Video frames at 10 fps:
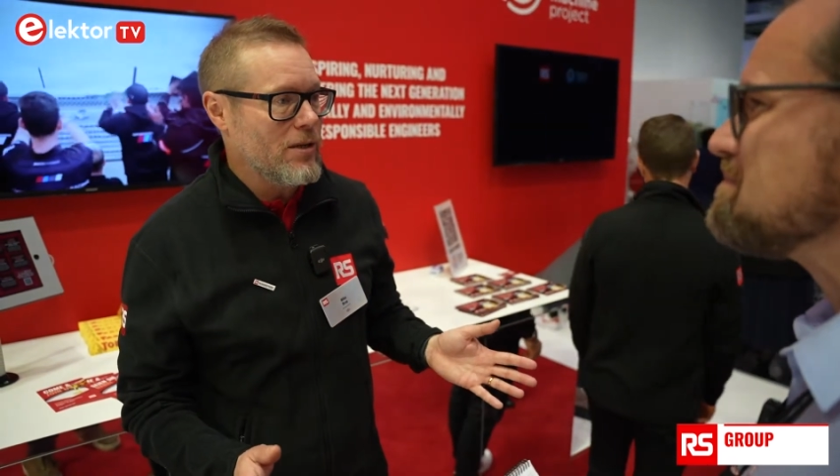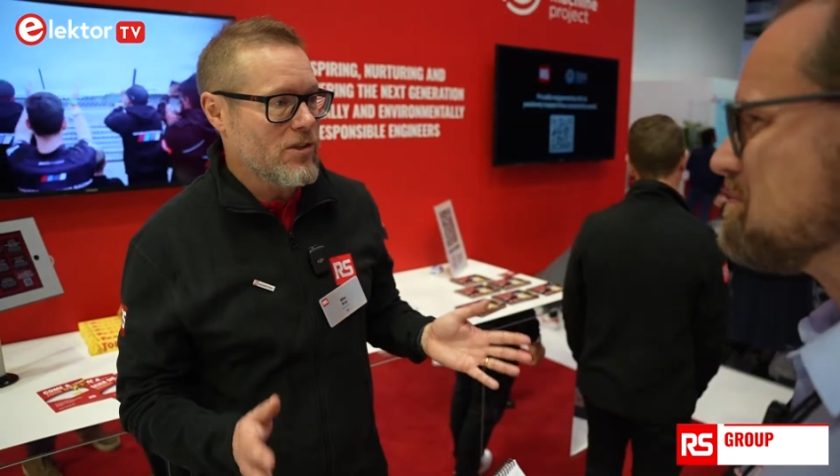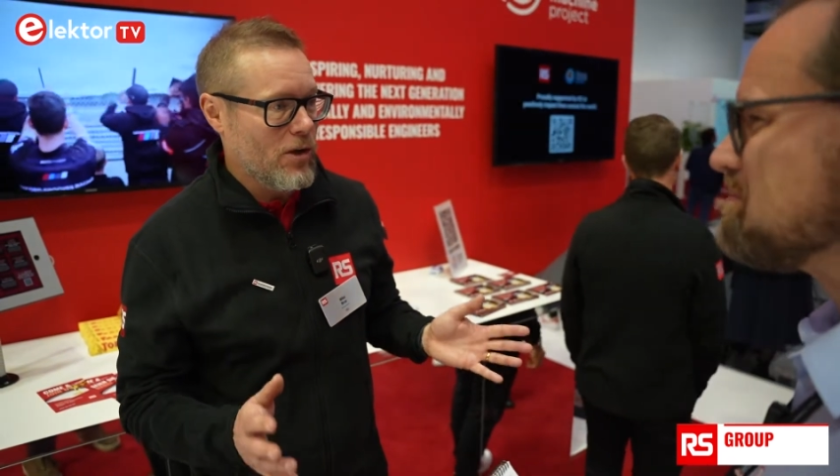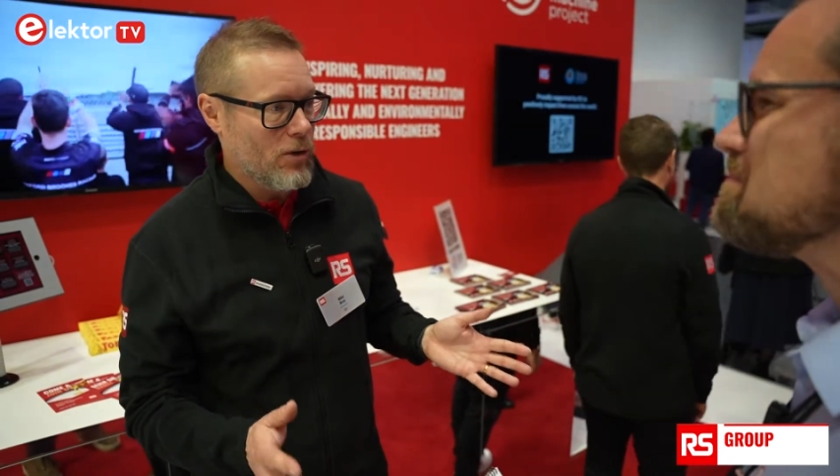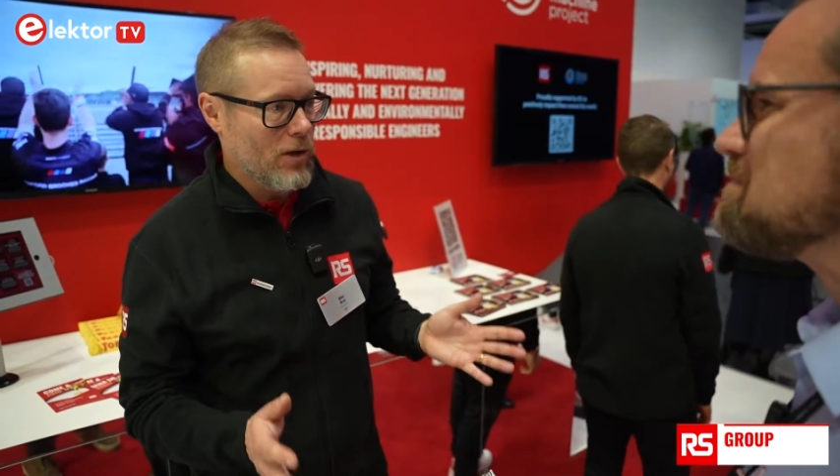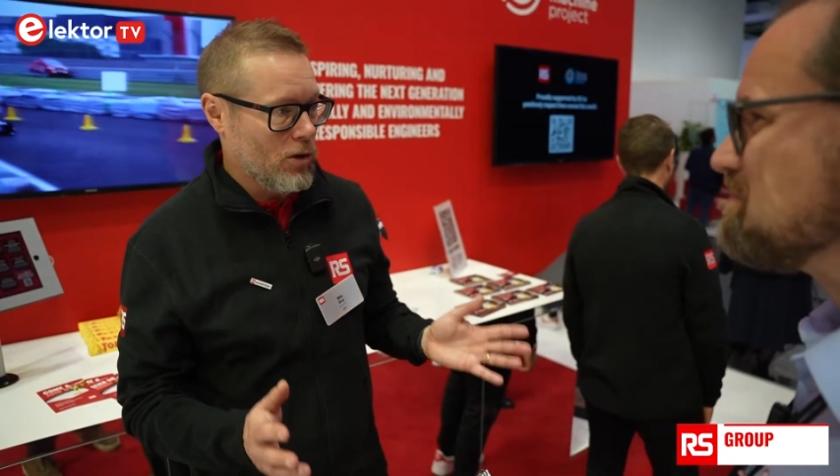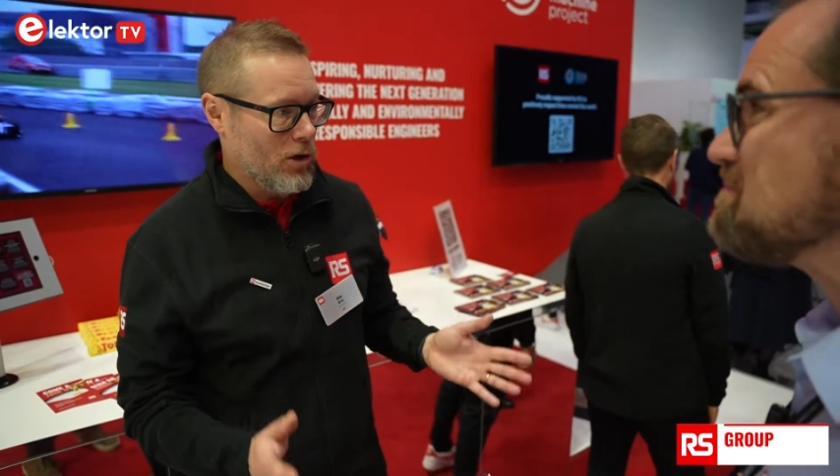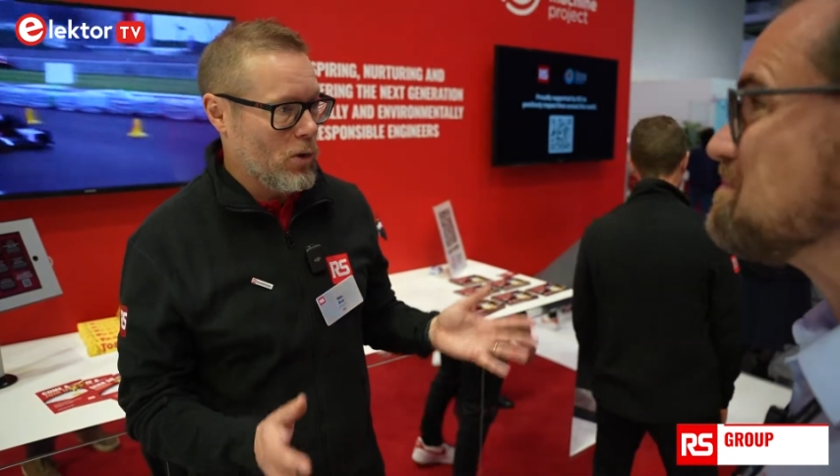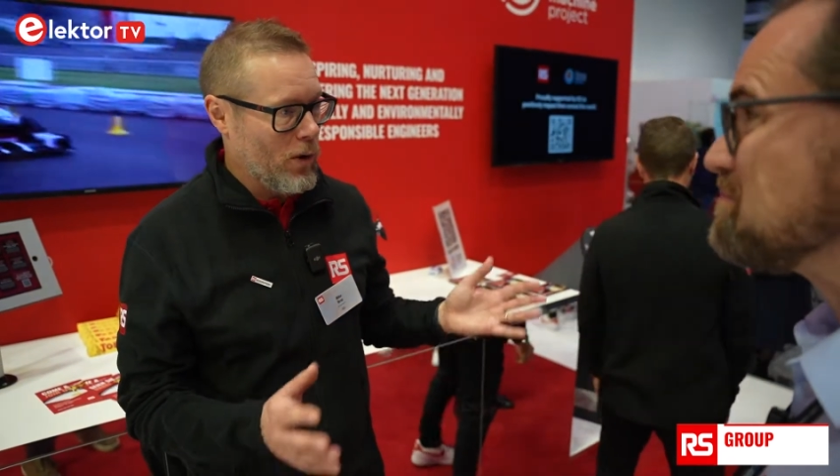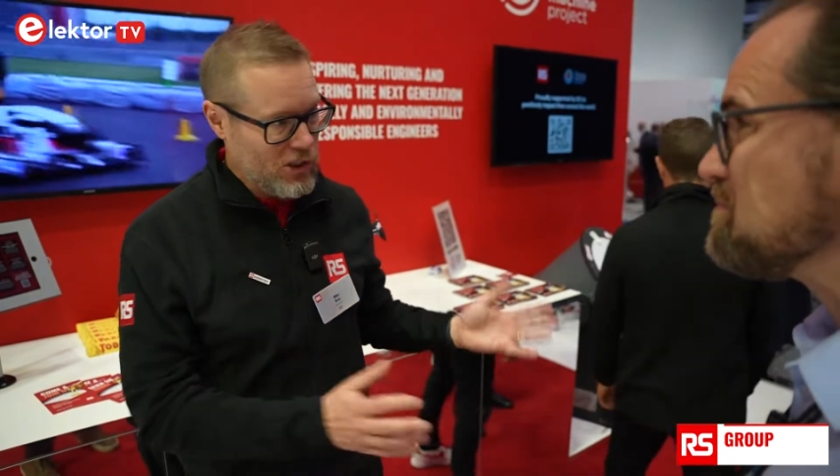so a lot
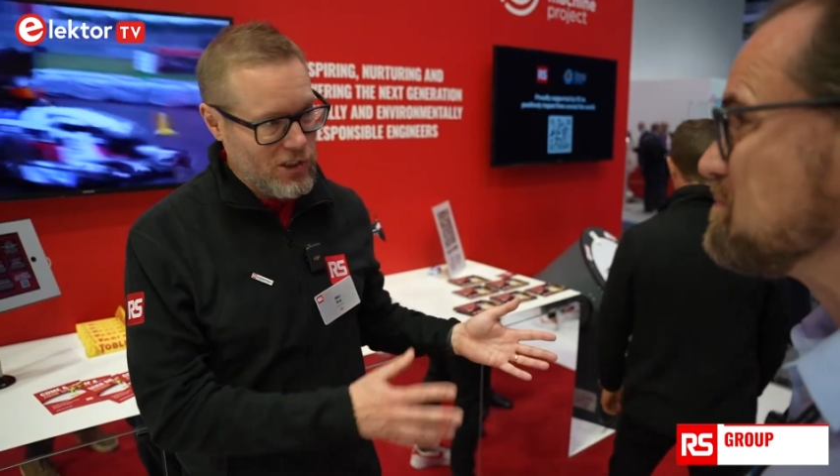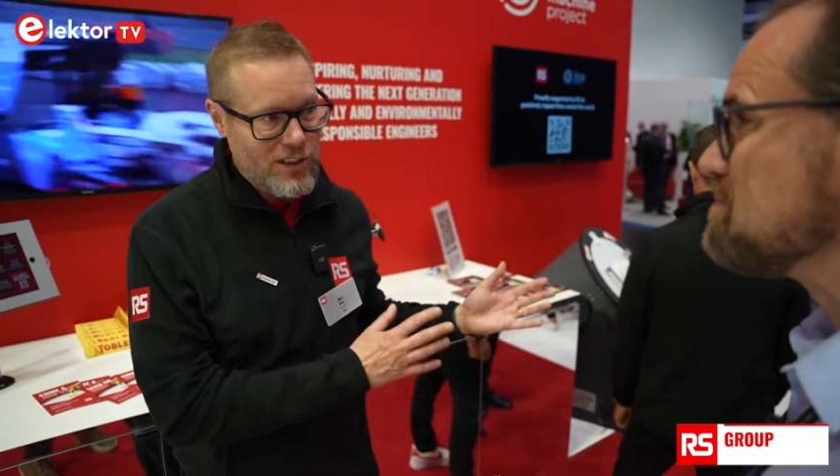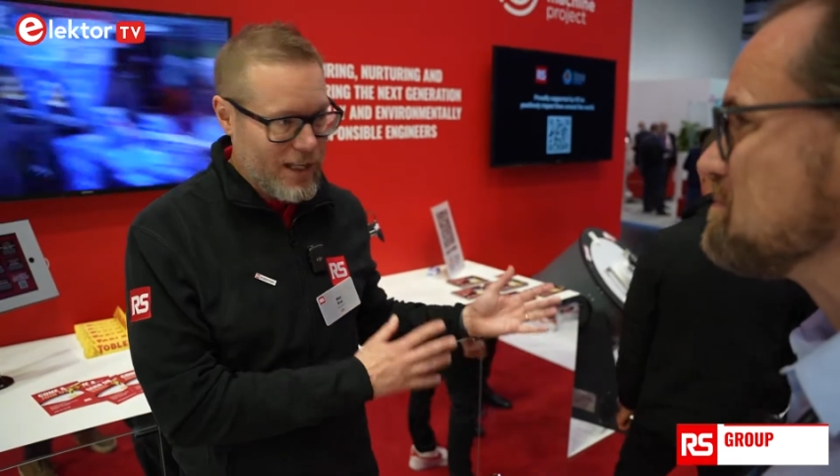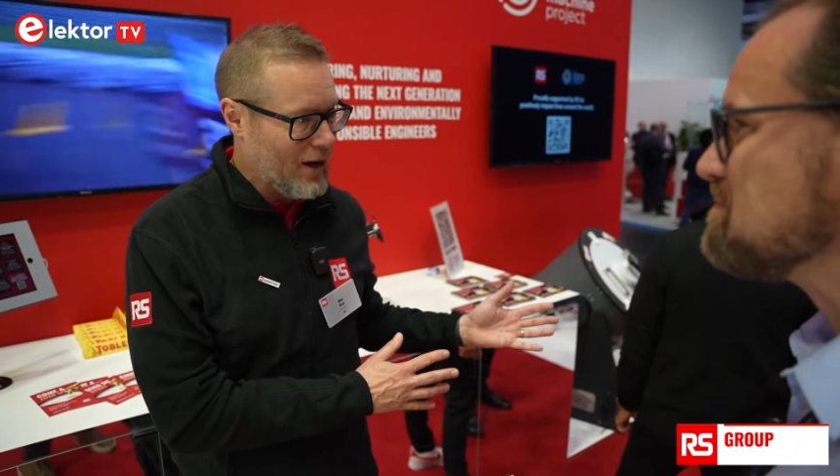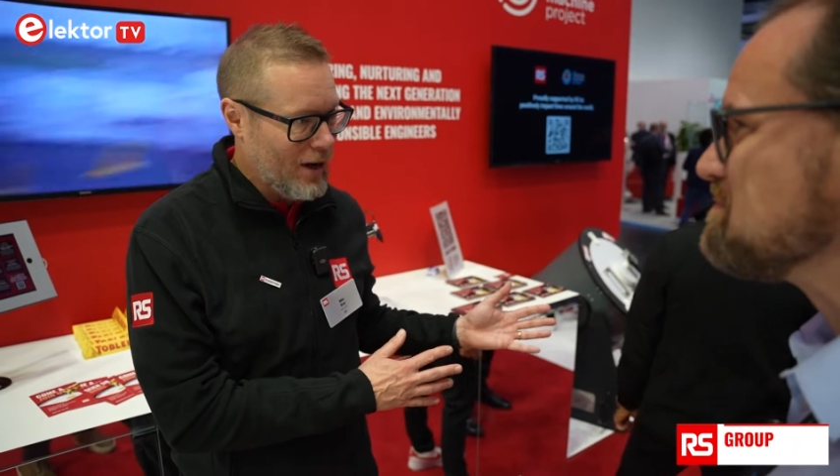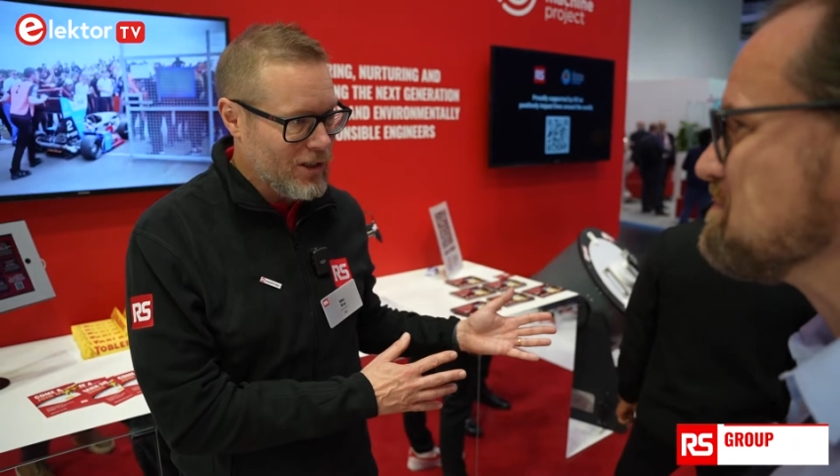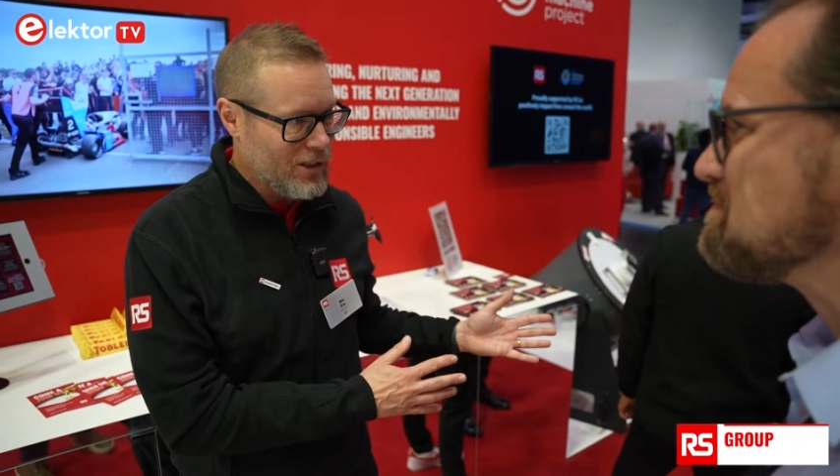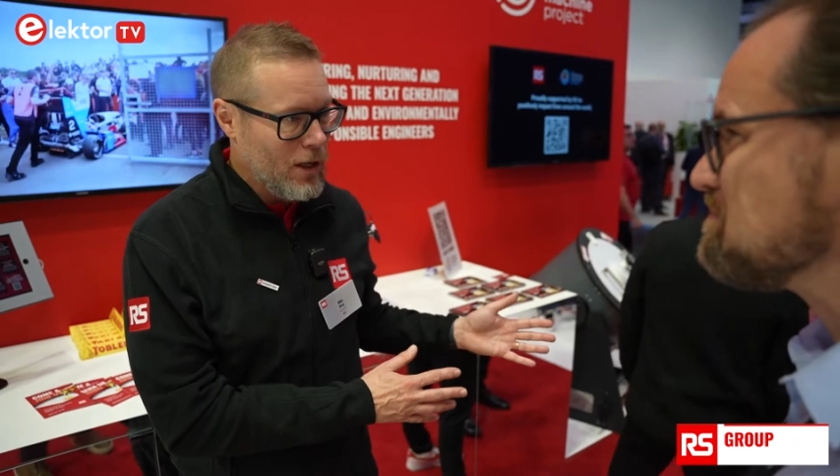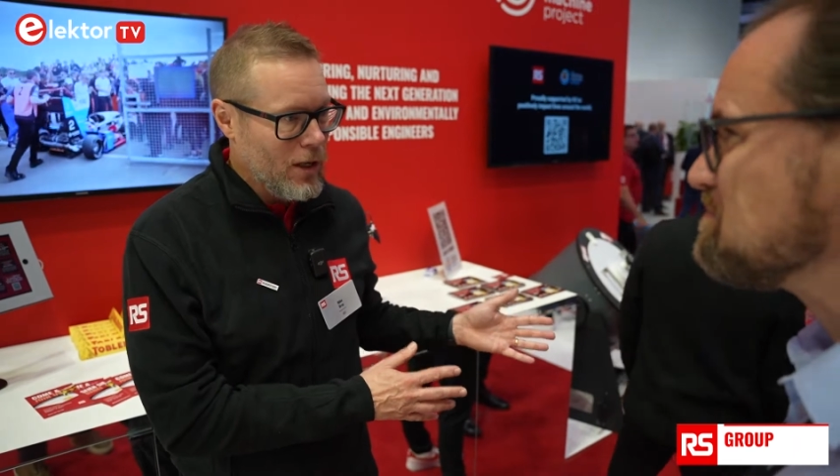of questions get asked.